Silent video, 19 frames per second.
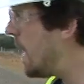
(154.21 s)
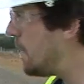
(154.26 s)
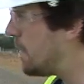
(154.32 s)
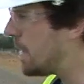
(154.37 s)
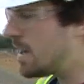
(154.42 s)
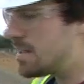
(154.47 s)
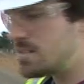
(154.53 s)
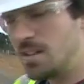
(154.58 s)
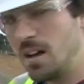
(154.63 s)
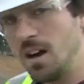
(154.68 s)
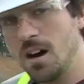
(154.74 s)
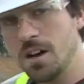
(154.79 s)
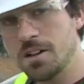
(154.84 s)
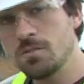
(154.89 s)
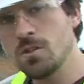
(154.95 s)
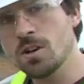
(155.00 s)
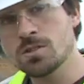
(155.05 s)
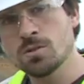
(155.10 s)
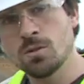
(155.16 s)
And because the
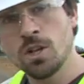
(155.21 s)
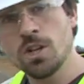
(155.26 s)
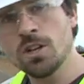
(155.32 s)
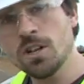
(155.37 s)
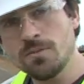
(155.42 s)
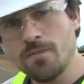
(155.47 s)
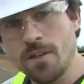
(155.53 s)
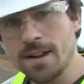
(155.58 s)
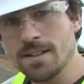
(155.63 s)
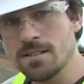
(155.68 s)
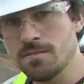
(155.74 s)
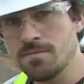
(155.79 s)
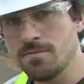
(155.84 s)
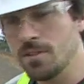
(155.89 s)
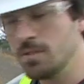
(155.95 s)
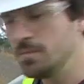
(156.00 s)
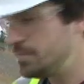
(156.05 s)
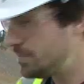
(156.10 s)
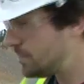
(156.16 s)
harder rocks all look very
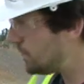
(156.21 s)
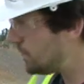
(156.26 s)
different,